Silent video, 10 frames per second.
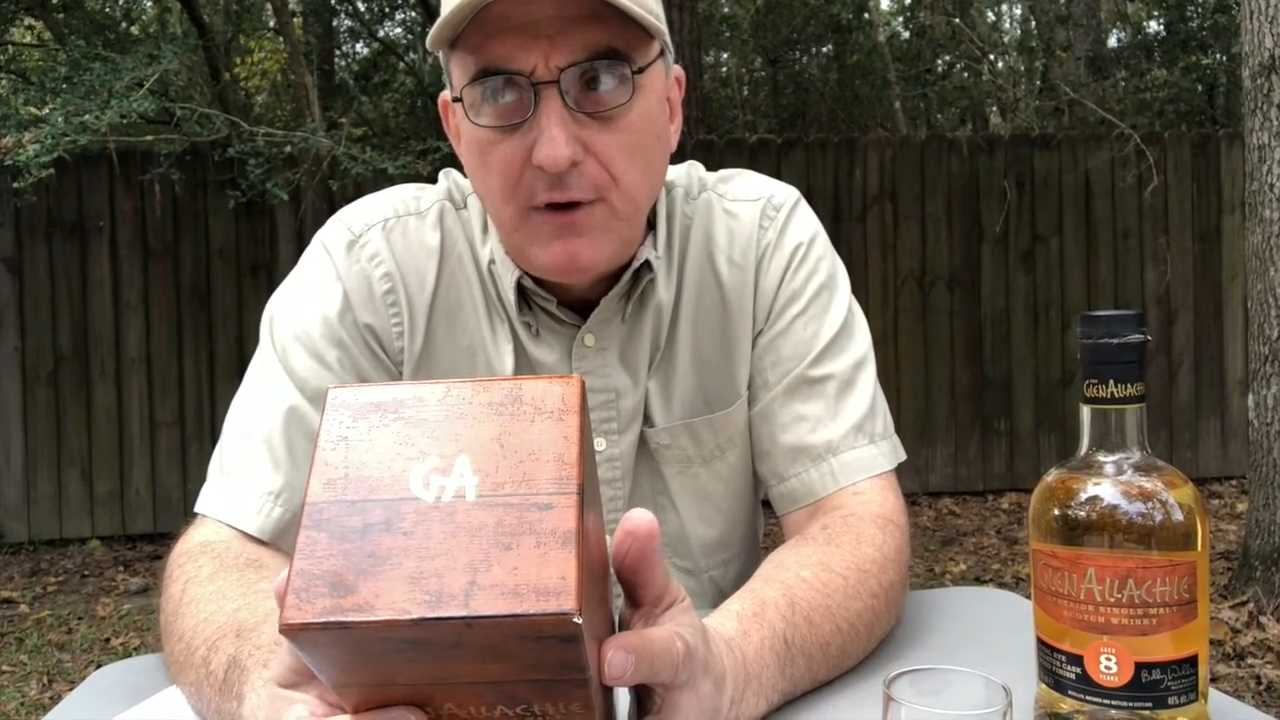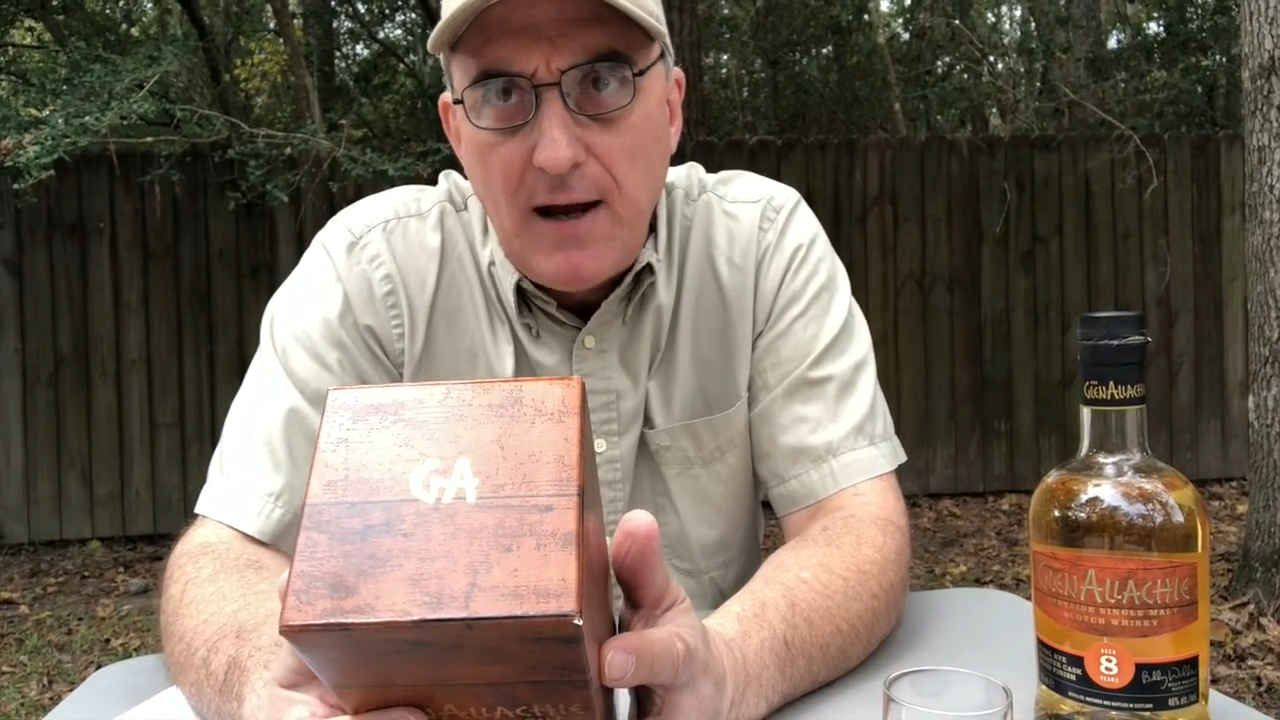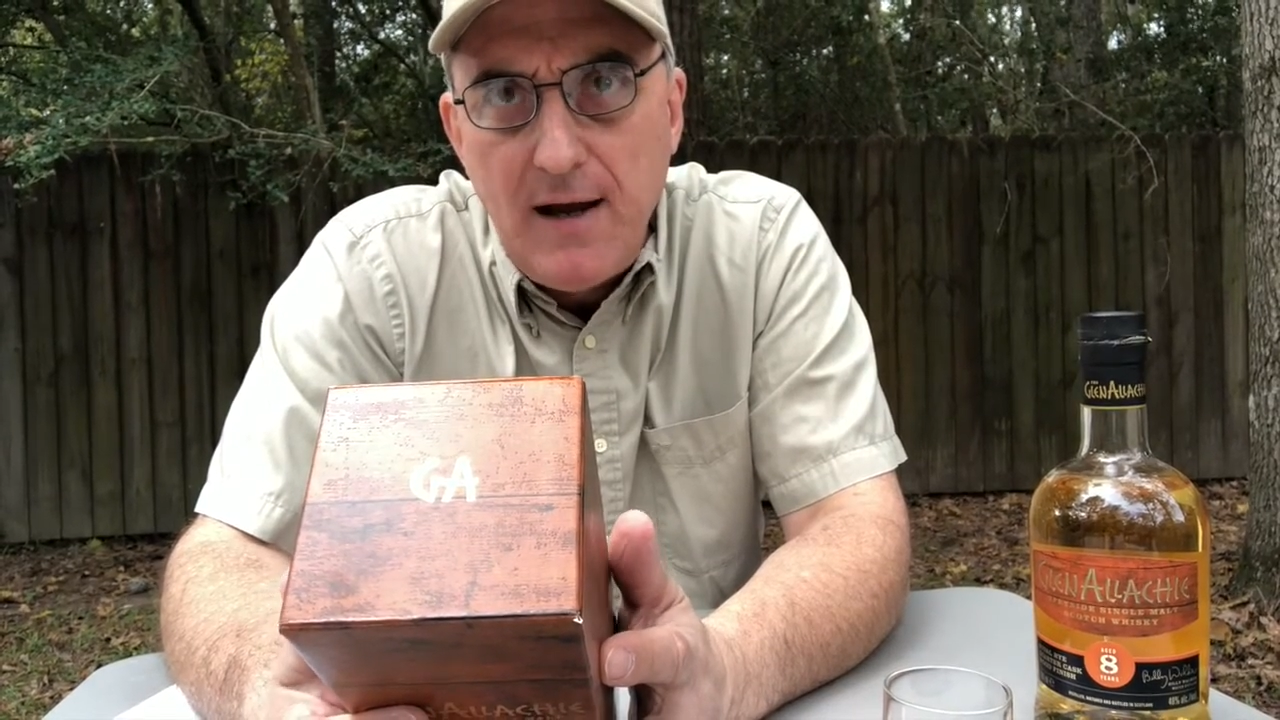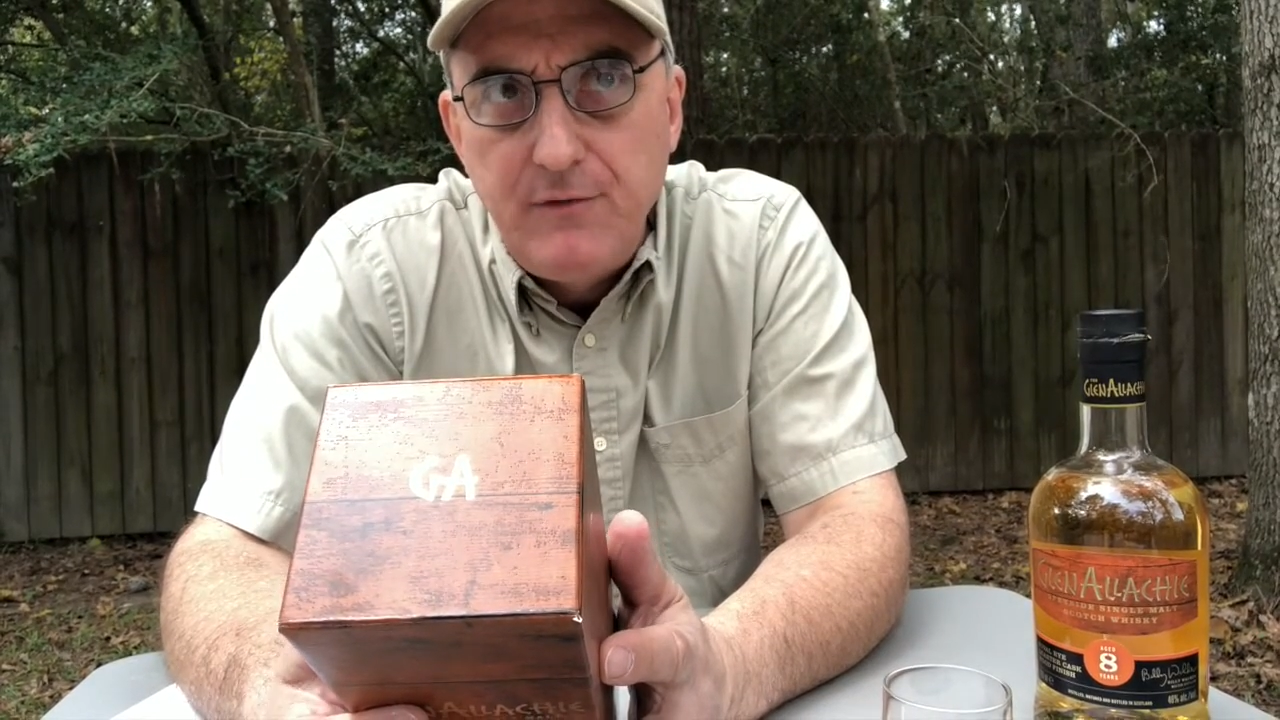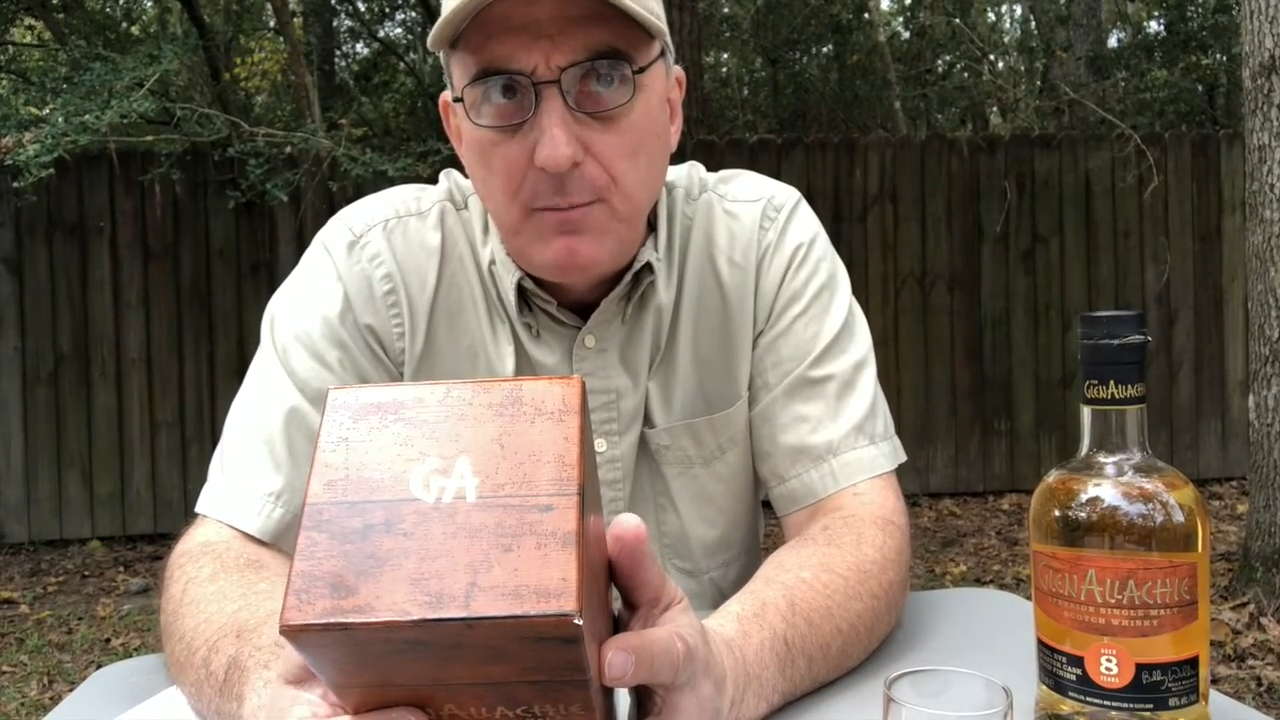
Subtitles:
I have a